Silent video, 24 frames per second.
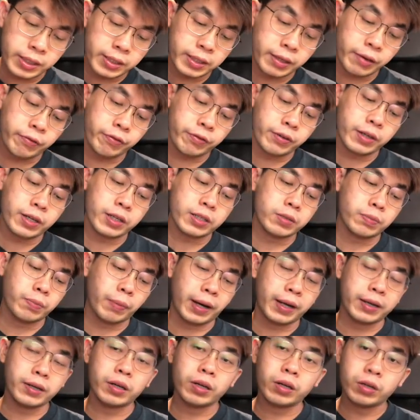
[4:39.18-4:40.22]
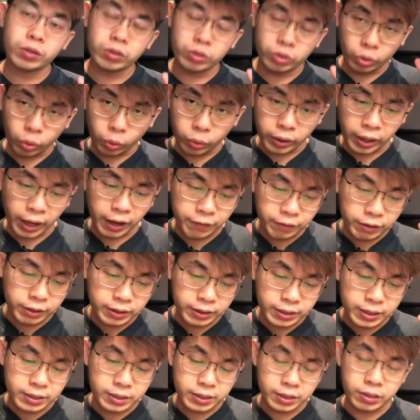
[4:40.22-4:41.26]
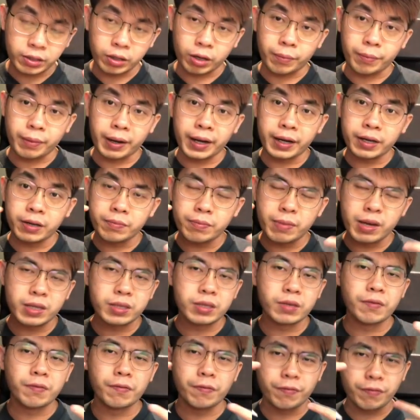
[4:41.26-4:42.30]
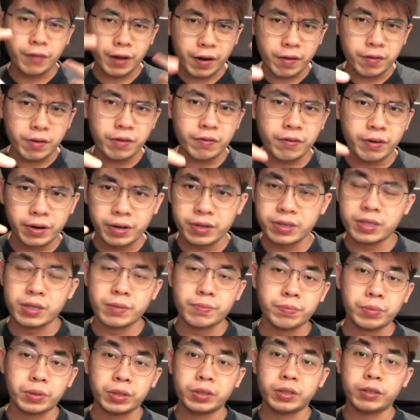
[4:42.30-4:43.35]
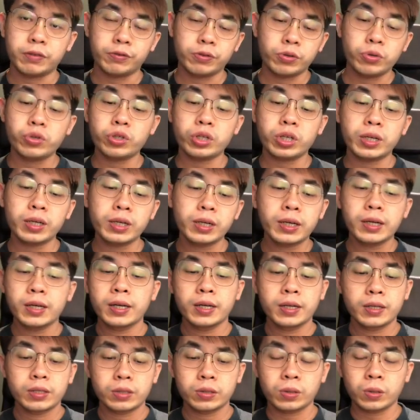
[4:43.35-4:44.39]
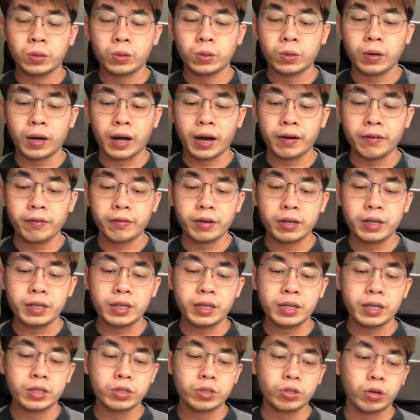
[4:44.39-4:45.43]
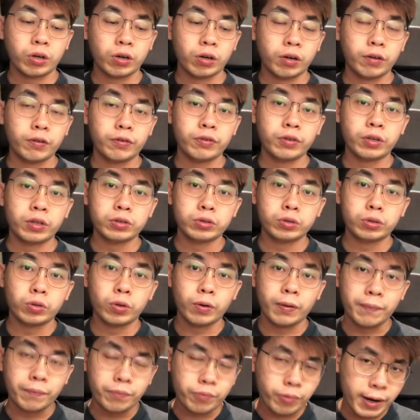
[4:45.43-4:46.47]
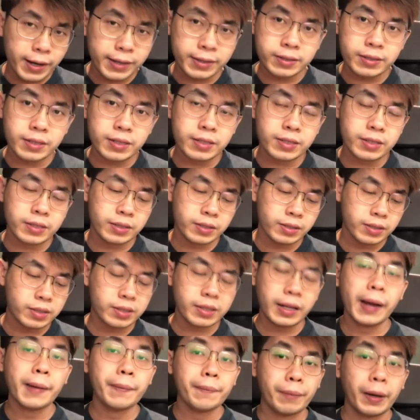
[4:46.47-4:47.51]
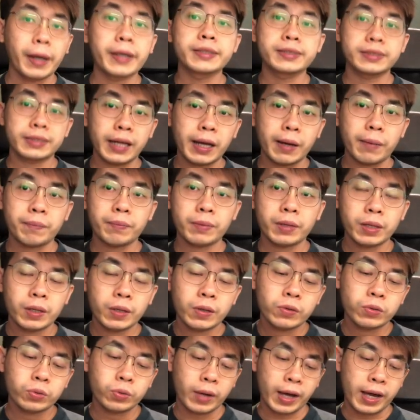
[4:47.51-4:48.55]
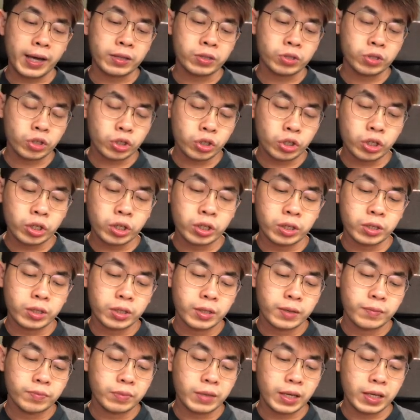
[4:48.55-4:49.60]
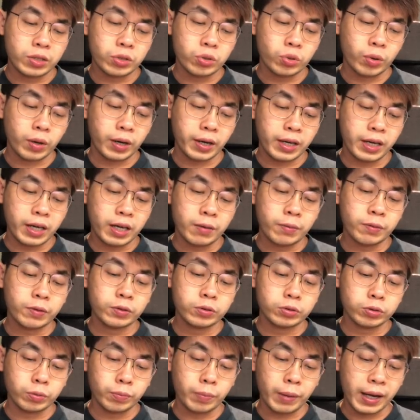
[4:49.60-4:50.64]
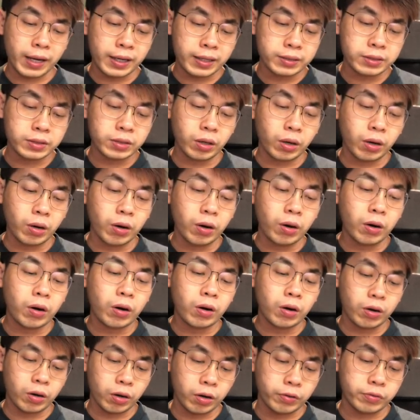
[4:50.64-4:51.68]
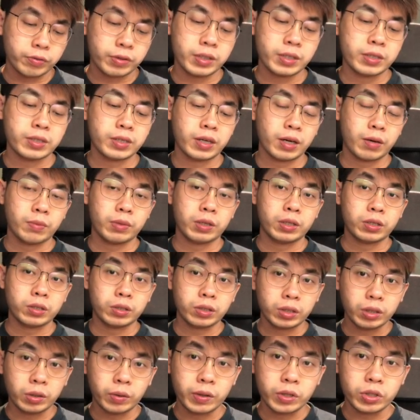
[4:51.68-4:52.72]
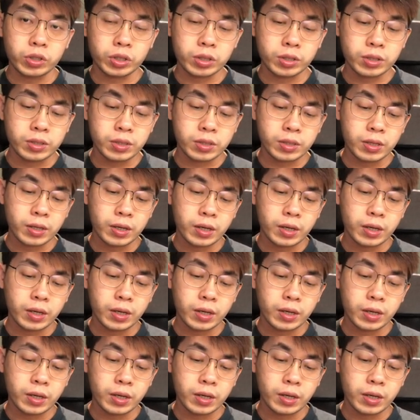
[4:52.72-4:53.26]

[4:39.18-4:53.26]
at first, but having this in your mind makes it very, very simple in the future. So I really urge all of you all to go and practice step by step to ensure that you are able to balance all of these chemical equations.